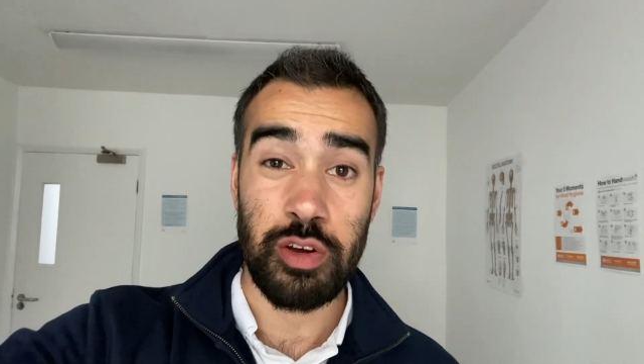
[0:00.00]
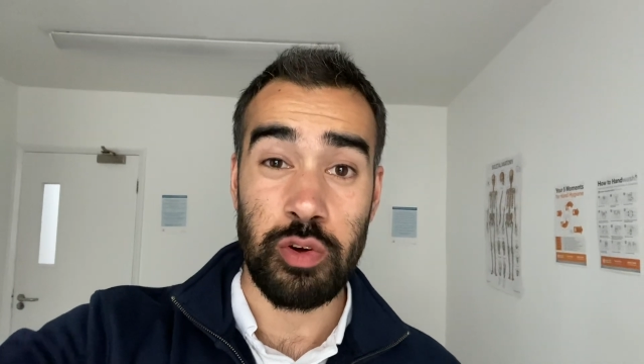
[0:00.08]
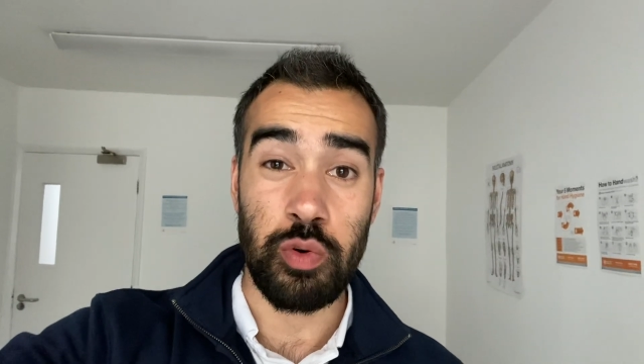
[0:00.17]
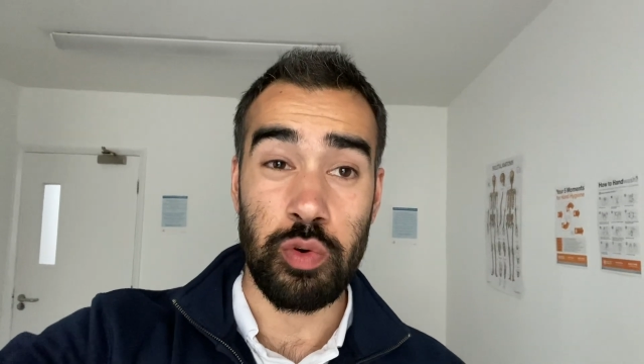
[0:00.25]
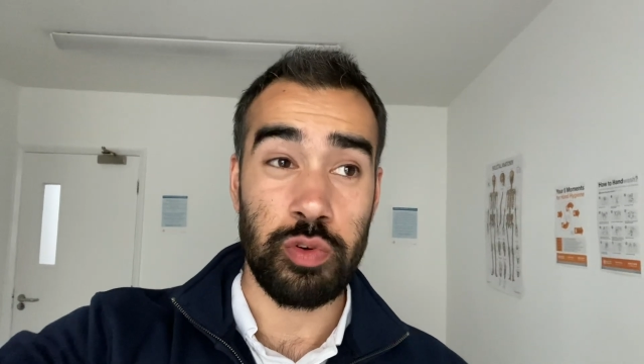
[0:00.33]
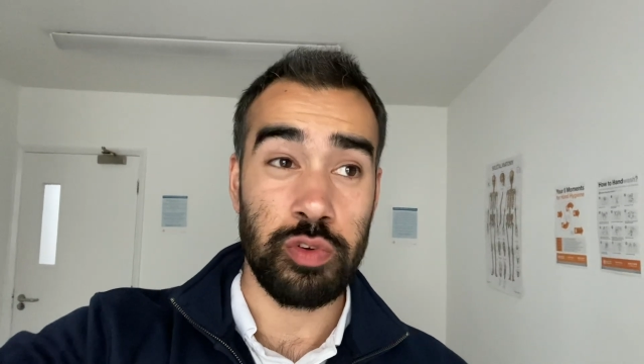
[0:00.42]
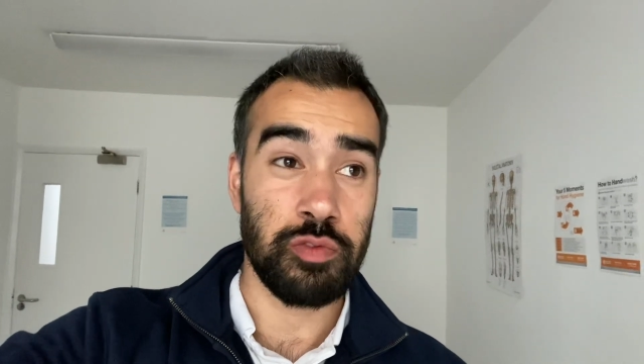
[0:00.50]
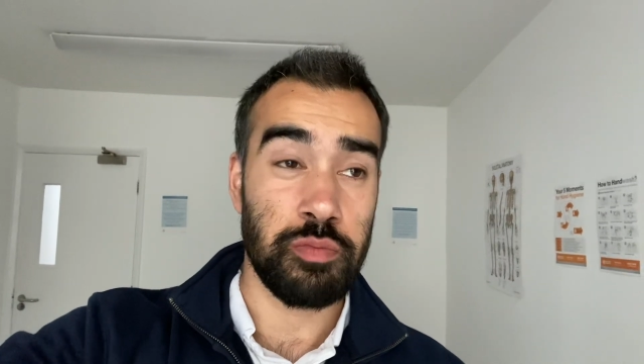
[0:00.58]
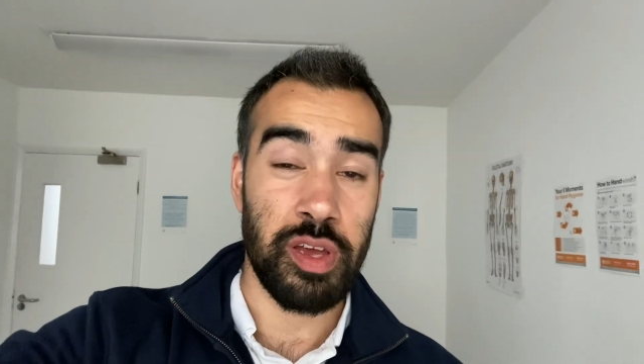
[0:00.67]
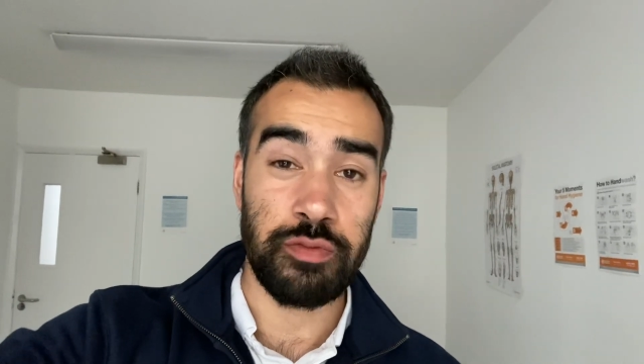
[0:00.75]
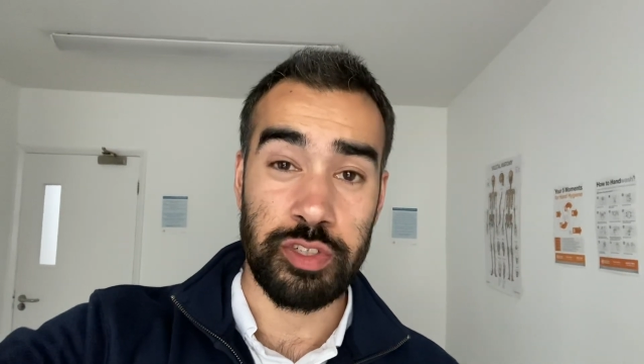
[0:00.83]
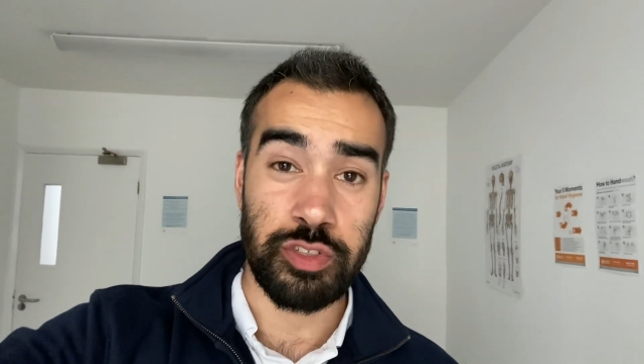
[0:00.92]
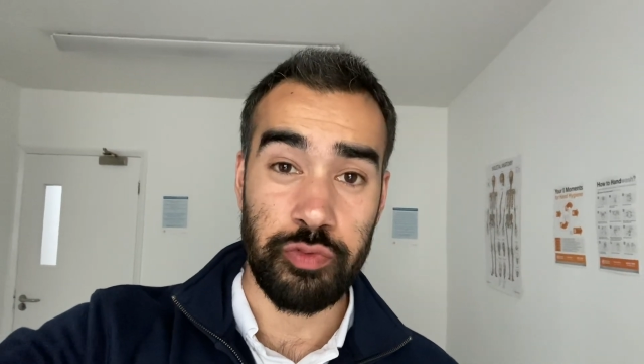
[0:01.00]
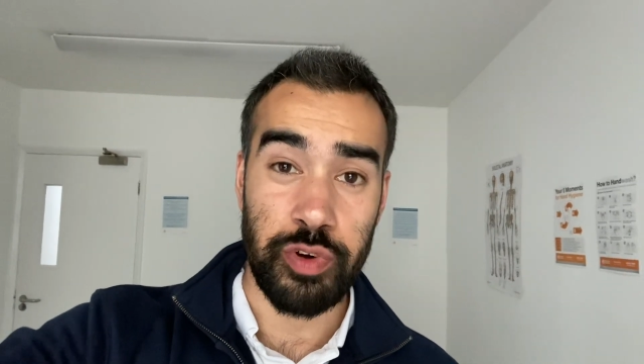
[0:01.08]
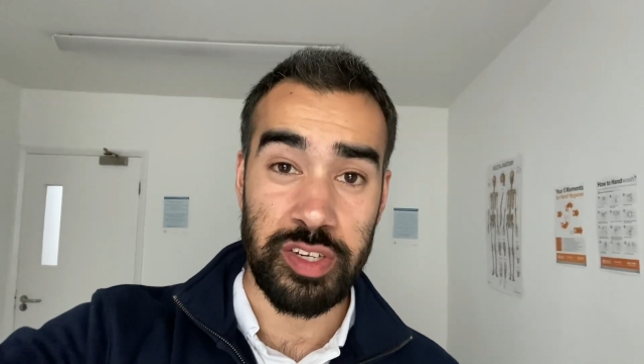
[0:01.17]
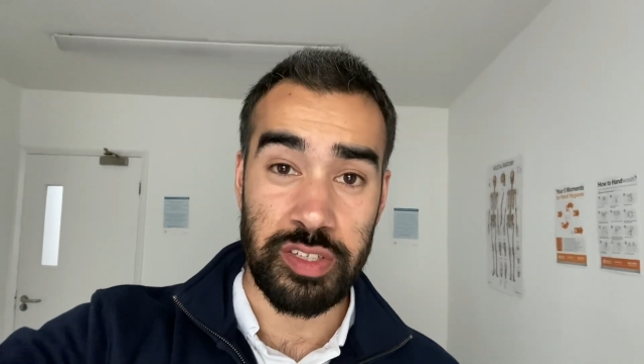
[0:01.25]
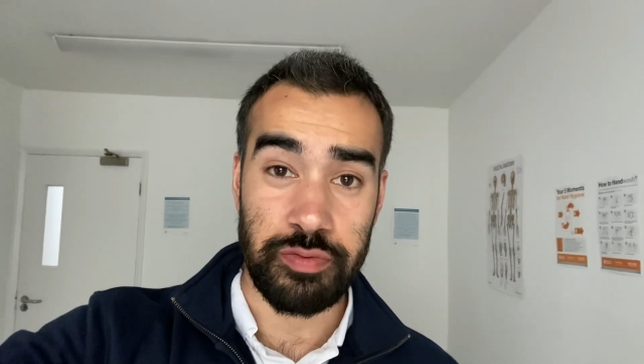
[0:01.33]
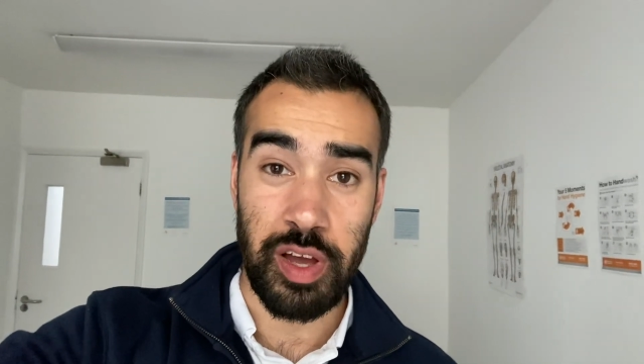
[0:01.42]
or you may have just
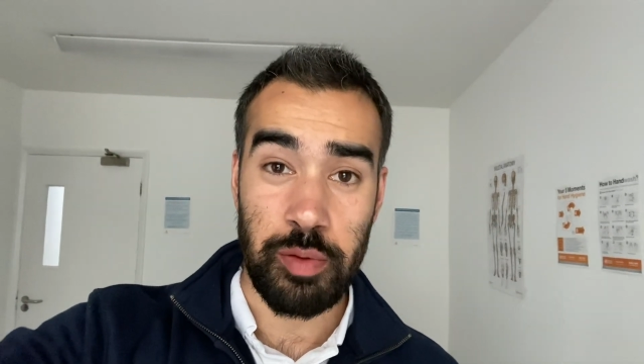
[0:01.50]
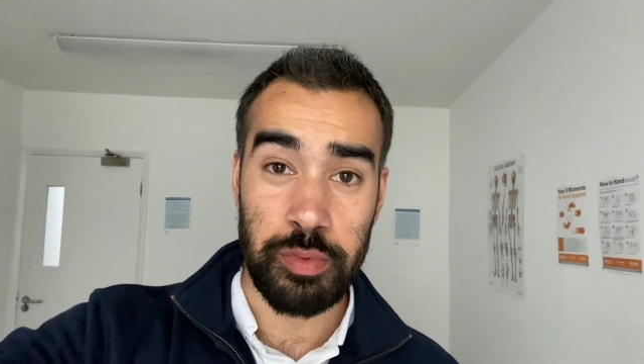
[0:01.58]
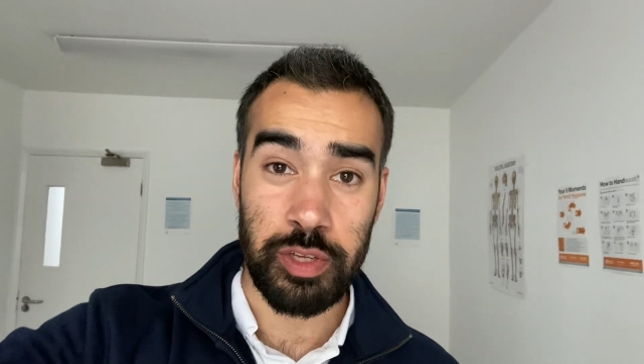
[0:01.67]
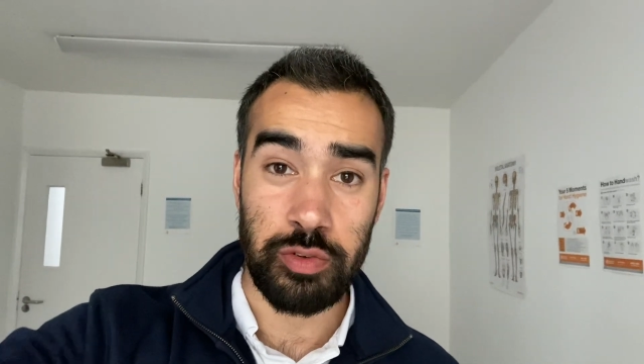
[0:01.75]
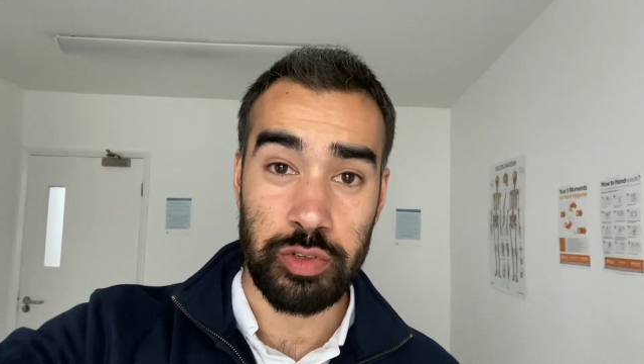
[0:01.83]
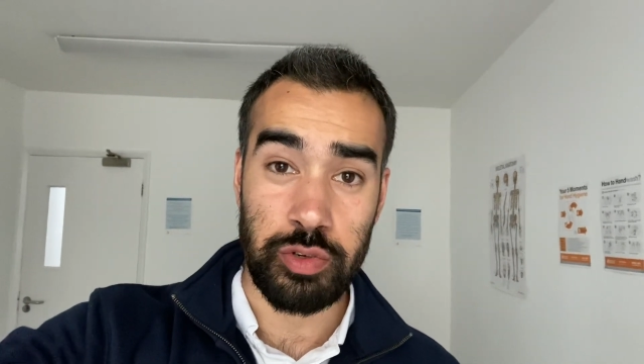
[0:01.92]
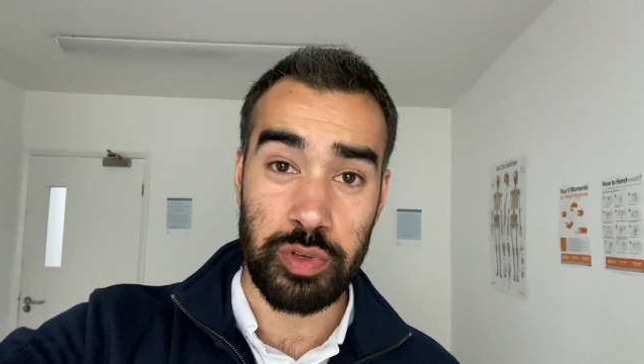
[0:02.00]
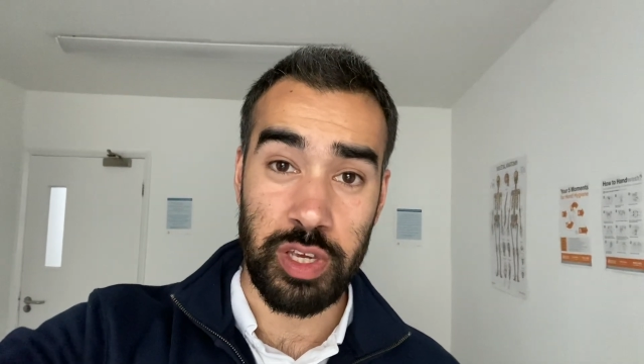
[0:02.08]
raised a family, or you know,